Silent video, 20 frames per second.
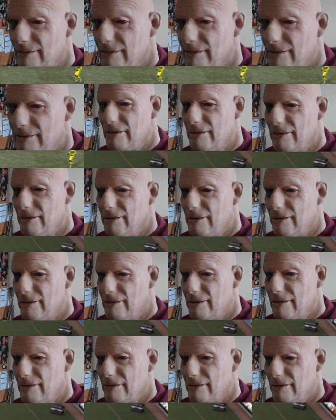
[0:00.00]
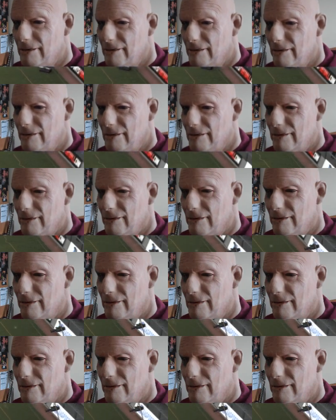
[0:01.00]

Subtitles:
No one is speaking in this clip.